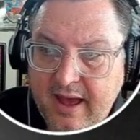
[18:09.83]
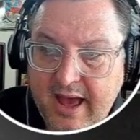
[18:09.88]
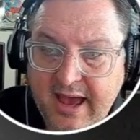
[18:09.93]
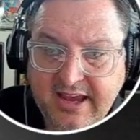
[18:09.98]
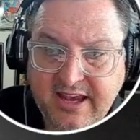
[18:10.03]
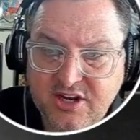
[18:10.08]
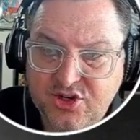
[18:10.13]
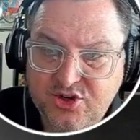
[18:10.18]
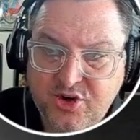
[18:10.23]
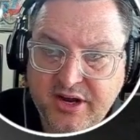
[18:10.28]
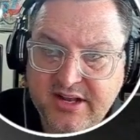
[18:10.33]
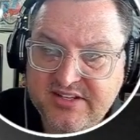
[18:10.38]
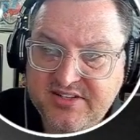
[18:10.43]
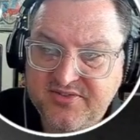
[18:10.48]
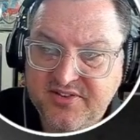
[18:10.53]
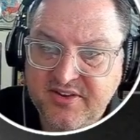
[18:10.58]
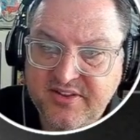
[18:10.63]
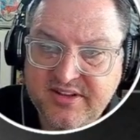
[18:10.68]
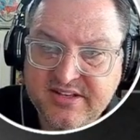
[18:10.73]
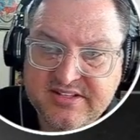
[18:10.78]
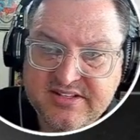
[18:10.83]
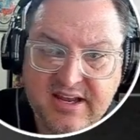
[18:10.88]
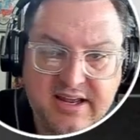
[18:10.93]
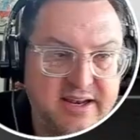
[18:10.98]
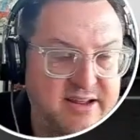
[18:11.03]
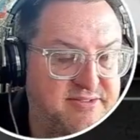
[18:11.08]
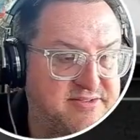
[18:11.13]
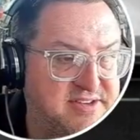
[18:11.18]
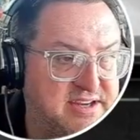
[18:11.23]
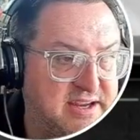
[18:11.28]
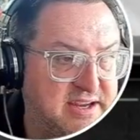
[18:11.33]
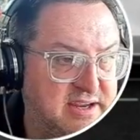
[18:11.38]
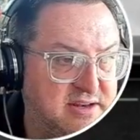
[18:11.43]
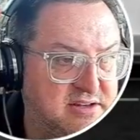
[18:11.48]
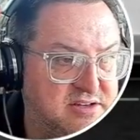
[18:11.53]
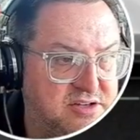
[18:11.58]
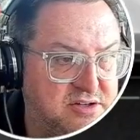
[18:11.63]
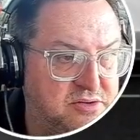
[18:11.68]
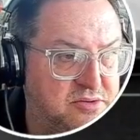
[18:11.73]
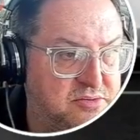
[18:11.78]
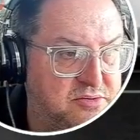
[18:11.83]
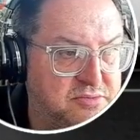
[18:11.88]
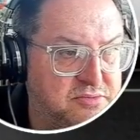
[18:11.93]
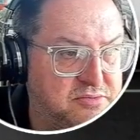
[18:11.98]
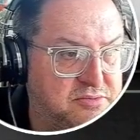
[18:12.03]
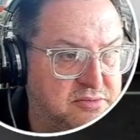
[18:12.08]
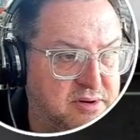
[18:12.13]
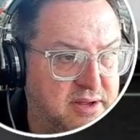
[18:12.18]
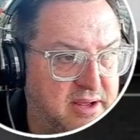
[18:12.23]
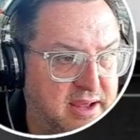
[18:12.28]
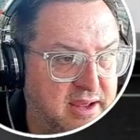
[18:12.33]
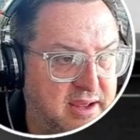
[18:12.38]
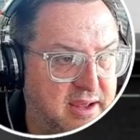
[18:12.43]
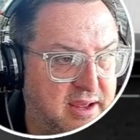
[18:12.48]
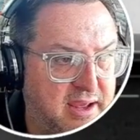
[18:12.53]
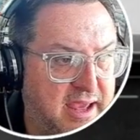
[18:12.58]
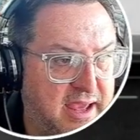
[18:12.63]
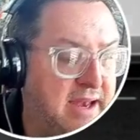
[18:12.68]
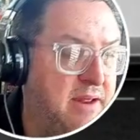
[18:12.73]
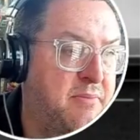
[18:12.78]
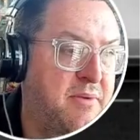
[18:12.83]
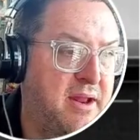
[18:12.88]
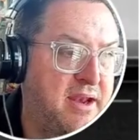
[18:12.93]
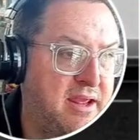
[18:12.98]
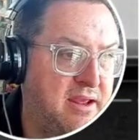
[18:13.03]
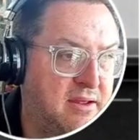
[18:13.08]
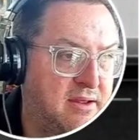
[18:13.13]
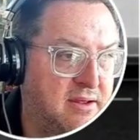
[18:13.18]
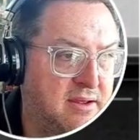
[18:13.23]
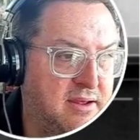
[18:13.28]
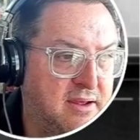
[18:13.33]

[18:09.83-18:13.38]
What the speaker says: I can transfer this NFT to anybody.